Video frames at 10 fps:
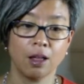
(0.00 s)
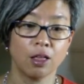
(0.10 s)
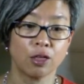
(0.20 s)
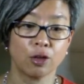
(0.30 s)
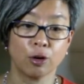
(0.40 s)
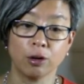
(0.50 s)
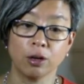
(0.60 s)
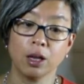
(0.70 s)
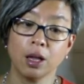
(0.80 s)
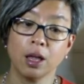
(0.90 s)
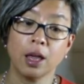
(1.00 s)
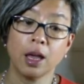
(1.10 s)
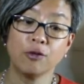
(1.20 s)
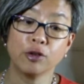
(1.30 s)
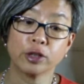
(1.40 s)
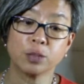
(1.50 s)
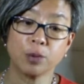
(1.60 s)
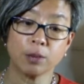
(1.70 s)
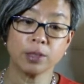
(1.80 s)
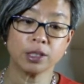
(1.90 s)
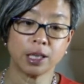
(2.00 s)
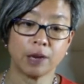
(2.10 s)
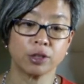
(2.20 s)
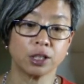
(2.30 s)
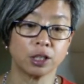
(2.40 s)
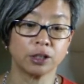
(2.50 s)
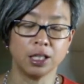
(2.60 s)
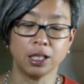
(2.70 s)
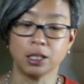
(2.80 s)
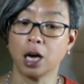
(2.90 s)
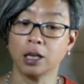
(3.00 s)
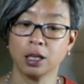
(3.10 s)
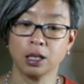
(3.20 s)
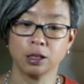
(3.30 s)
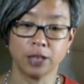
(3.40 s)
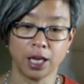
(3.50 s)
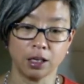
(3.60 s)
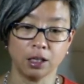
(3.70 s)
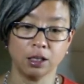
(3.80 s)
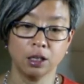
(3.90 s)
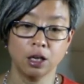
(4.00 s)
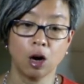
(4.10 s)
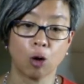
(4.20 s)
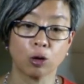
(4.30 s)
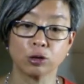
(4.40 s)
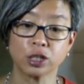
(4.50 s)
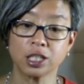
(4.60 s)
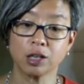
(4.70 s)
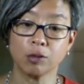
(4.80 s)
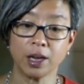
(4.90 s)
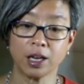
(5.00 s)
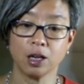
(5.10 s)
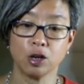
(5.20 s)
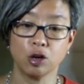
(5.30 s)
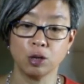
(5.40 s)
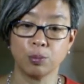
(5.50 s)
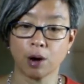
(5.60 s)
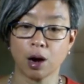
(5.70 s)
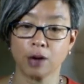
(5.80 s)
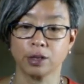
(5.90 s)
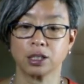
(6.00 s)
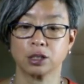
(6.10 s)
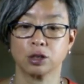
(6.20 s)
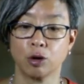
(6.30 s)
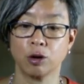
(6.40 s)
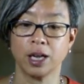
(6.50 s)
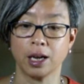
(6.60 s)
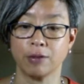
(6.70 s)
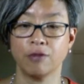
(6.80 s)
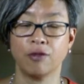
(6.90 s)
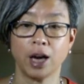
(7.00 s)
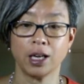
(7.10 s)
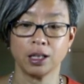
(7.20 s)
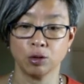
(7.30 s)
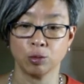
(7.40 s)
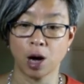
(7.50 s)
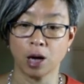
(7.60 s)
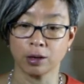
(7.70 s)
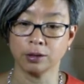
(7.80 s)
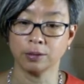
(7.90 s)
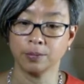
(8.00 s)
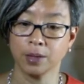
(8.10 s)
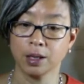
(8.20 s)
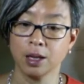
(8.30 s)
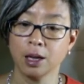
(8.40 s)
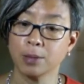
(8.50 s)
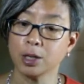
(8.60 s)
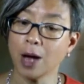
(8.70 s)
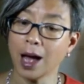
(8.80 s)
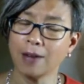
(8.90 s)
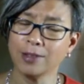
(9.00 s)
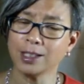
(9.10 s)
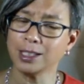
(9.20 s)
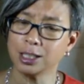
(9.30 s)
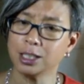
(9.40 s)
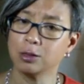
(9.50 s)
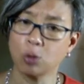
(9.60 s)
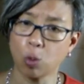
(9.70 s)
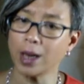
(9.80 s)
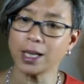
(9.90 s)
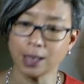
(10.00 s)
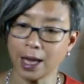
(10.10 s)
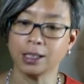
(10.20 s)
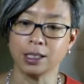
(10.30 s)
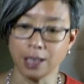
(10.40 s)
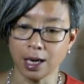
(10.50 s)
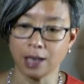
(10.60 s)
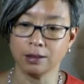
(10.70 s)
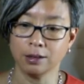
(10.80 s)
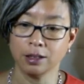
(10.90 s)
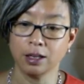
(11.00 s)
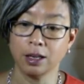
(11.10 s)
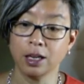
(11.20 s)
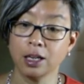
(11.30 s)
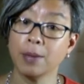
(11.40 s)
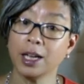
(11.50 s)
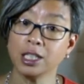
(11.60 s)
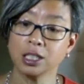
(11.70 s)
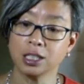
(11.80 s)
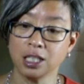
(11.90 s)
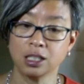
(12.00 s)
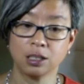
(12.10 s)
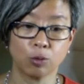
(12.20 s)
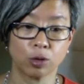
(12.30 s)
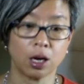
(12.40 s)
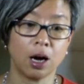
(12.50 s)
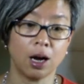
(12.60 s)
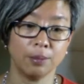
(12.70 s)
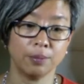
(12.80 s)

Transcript: Third, if your experiments have resulted in unclear data, or you're still making good progress learning and refining your model, but you haven't quite landed yet, you may just need some more time.